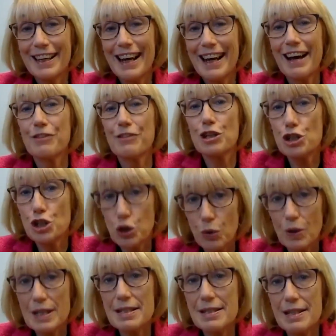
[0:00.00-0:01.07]
the
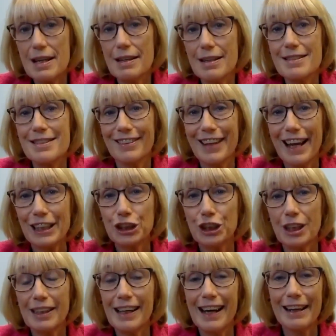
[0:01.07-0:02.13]
choice in this
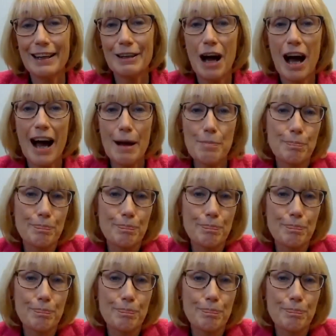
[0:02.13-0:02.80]
election. I